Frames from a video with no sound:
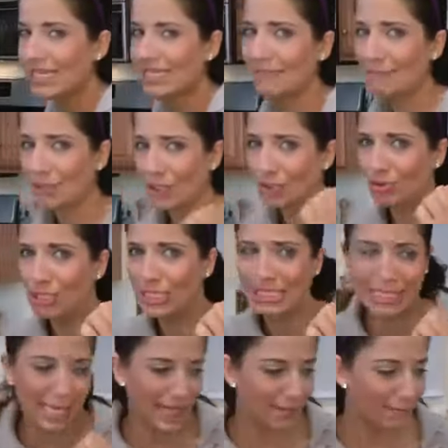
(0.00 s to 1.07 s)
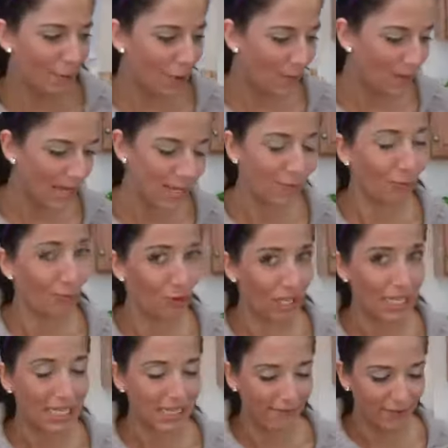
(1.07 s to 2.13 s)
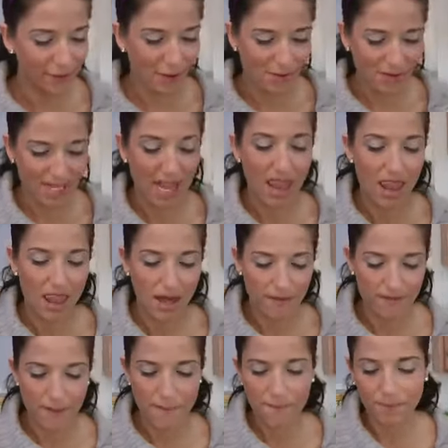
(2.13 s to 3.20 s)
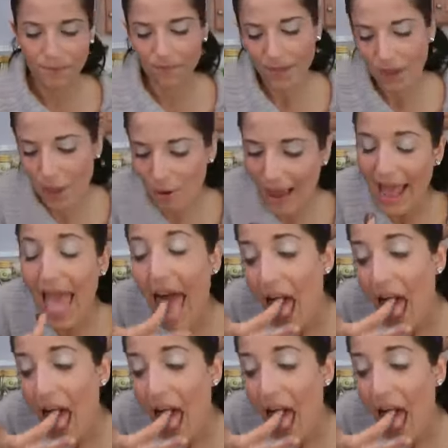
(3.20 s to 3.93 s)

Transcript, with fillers: I'm gonna try not to eat them all, but it's really difficult because I love them. Okay,